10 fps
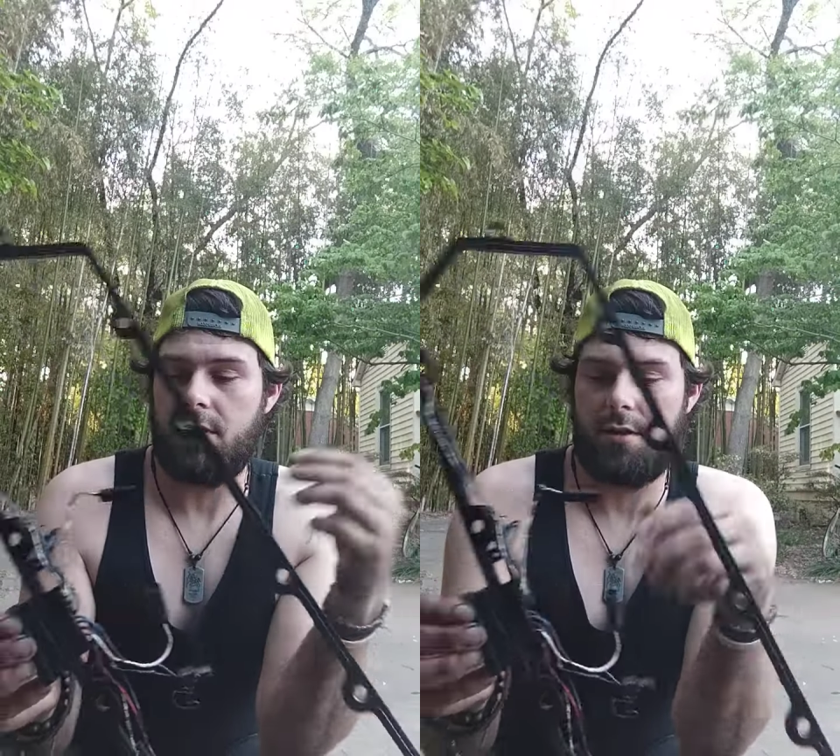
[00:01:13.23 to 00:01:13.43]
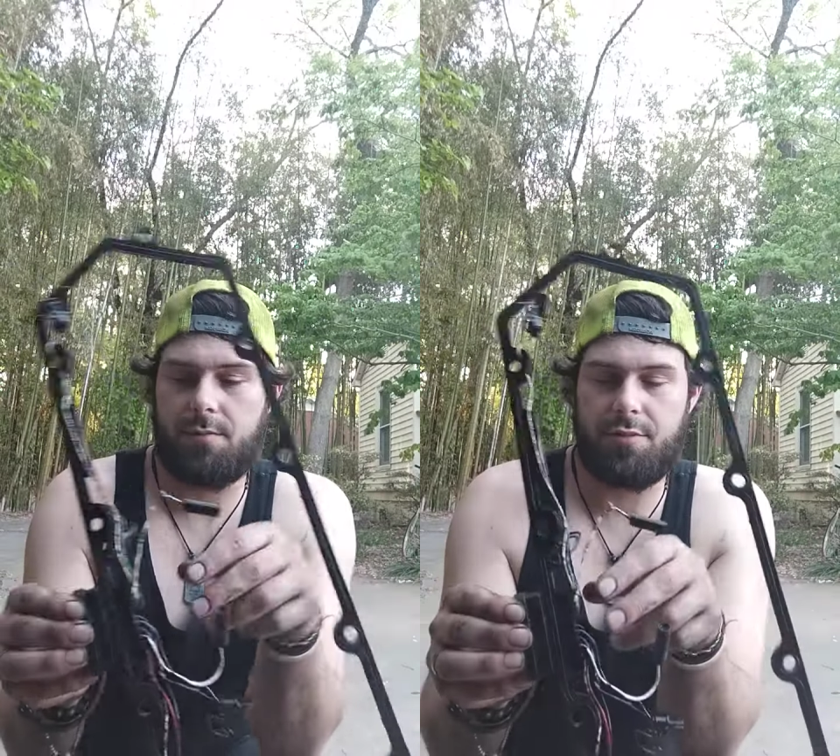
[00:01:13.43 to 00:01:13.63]

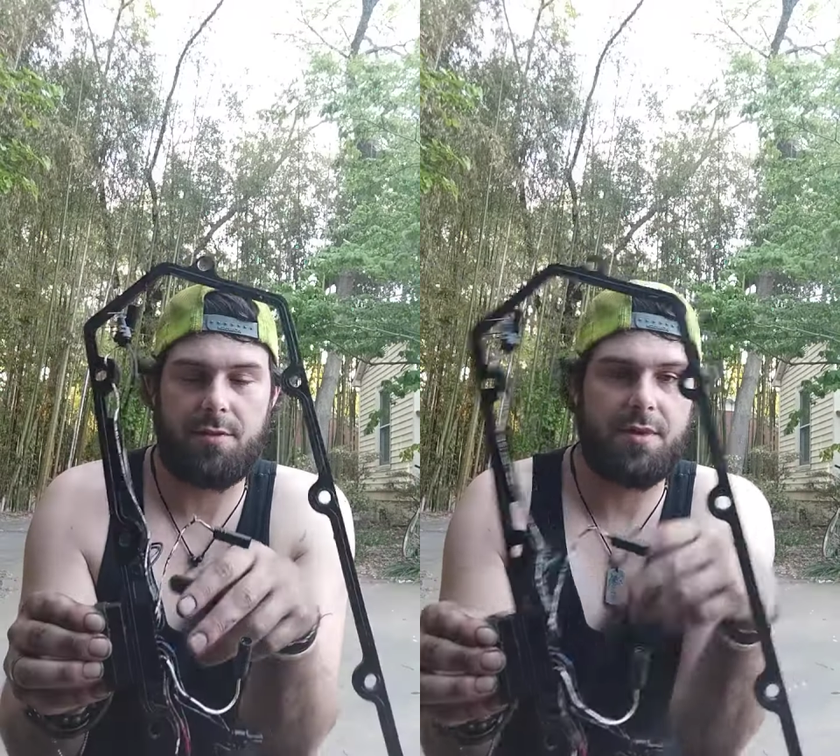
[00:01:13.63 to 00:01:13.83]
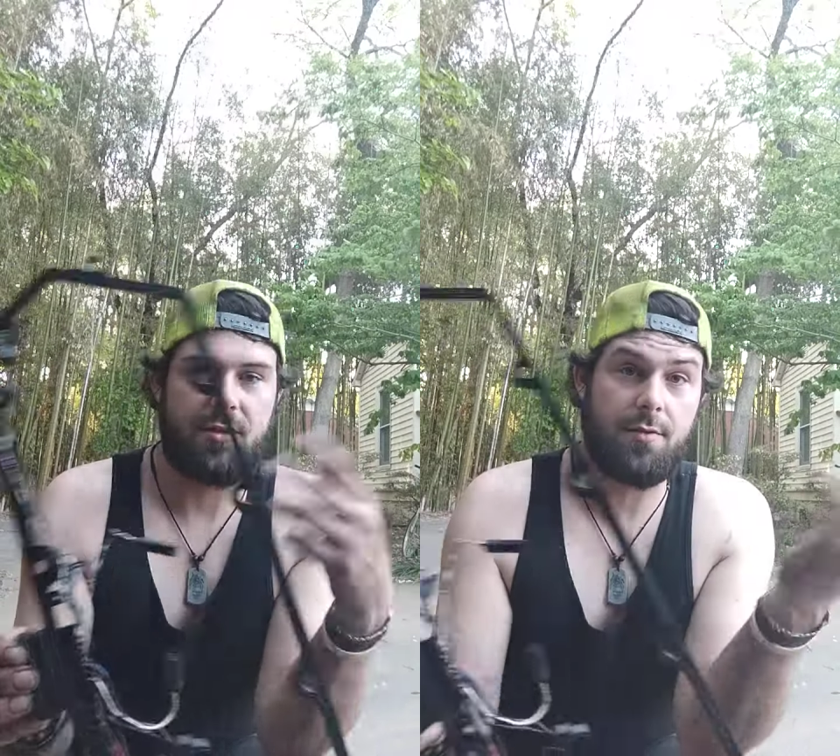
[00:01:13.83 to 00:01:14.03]
You're
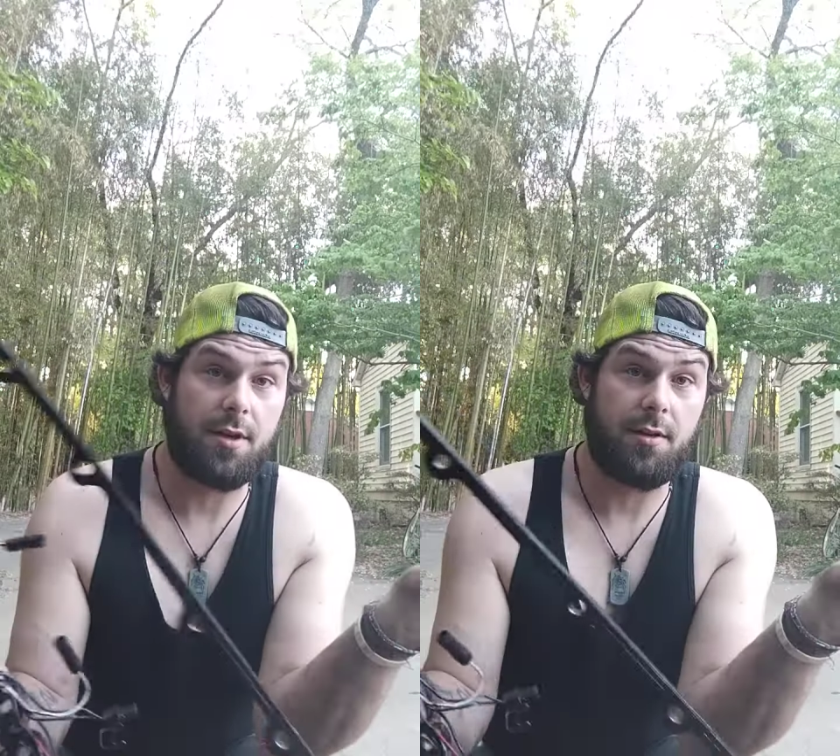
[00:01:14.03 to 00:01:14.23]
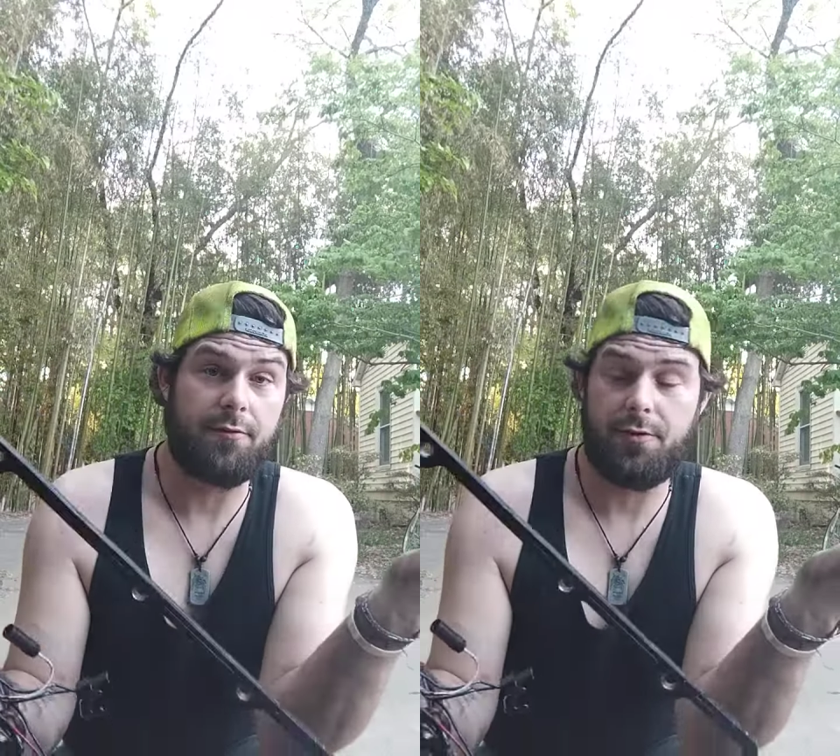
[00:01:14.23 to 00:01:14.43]
pretty much
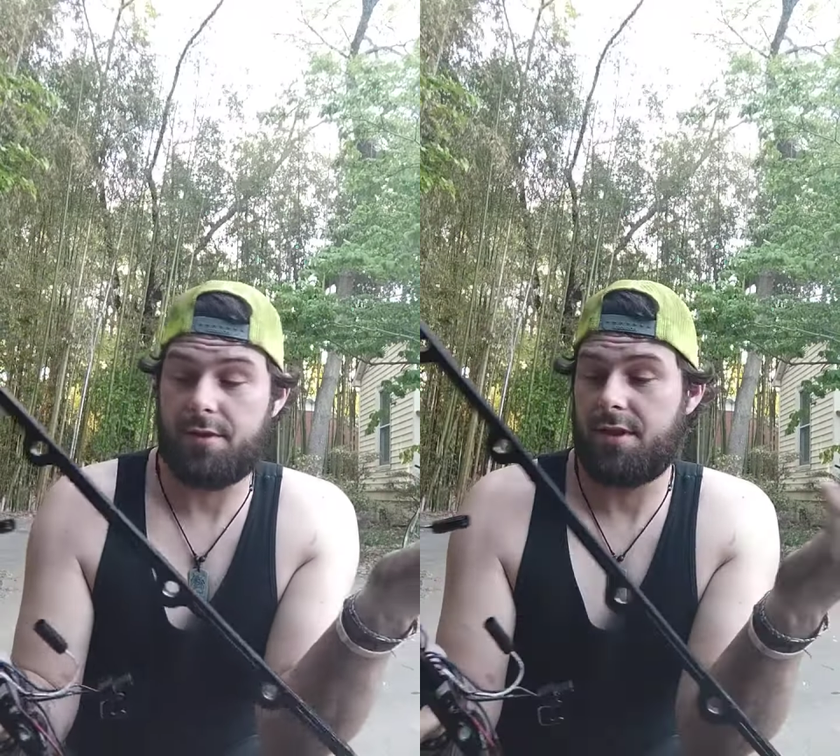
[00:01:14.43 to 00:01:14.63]
running on 4